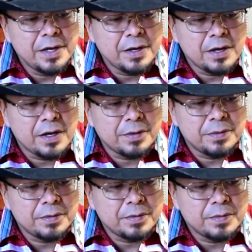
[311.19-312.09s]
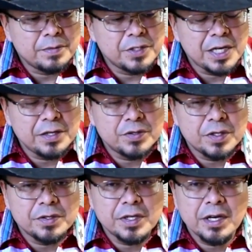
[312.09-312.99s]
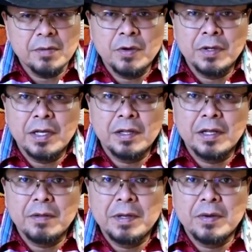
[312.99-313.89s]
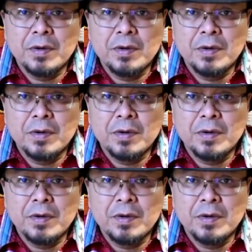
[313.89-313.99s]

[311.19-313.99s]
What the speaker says: uh, changed the ceremony a little bit,